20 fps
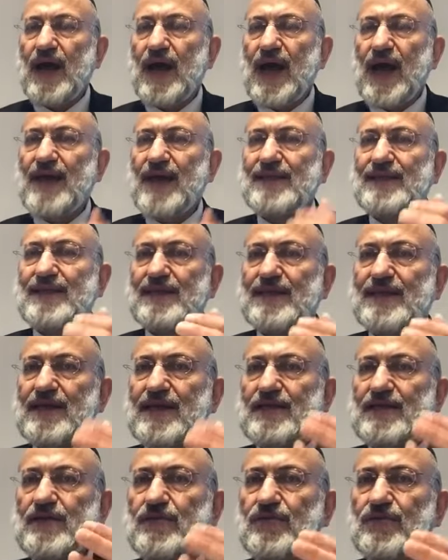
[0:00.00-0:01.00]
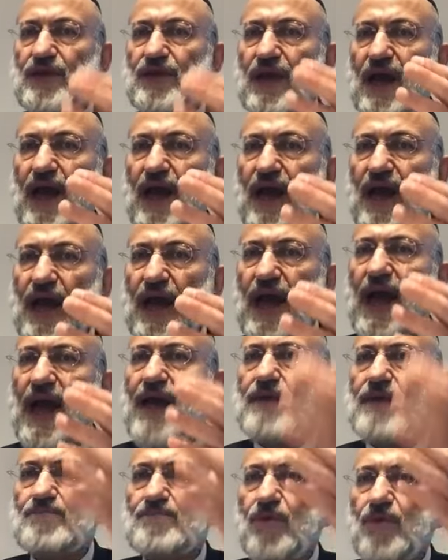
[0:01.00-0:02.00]
and he gets to the
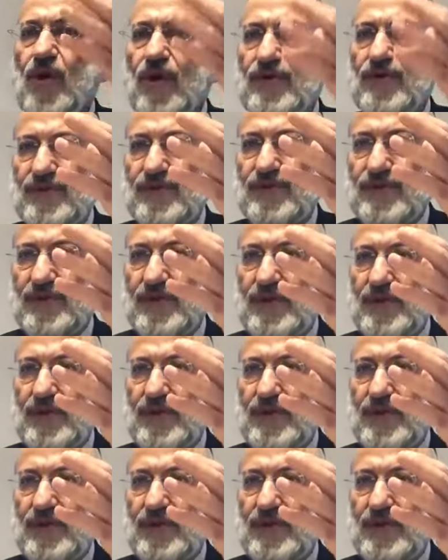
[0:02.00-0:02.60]
high point,